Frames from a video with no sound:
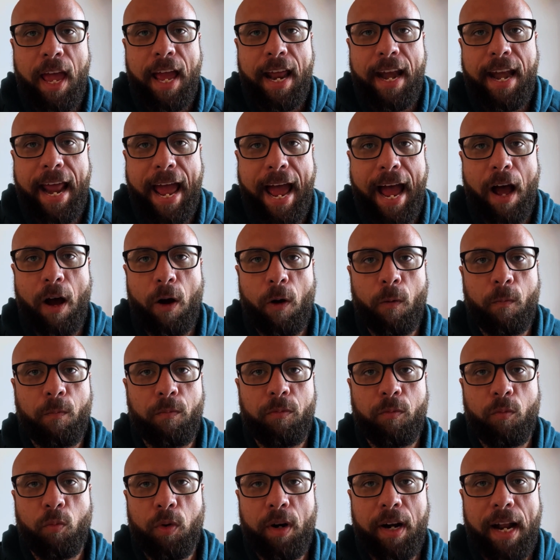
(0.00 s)
Now,
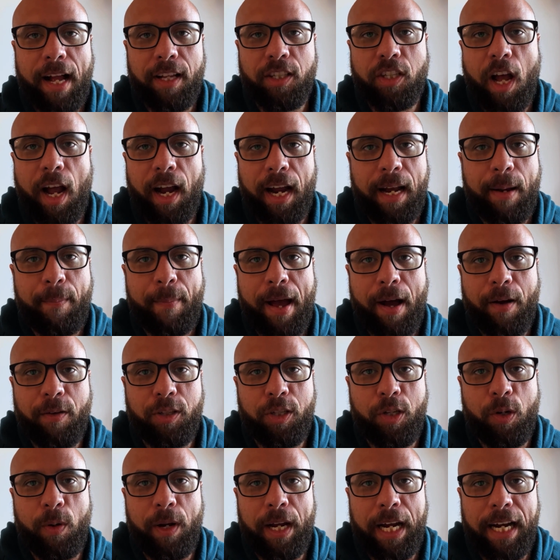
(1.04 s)
we're not talking about
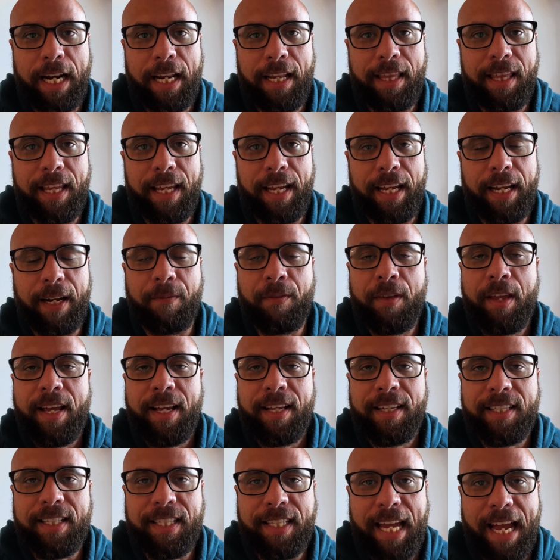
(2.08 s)
doing anything
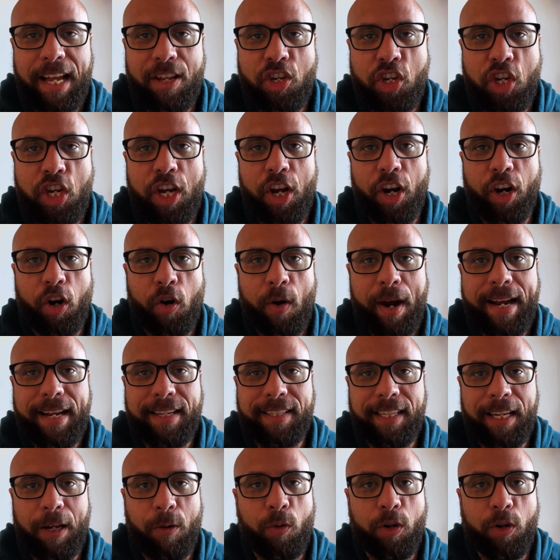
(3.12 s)
sketchy or crazy.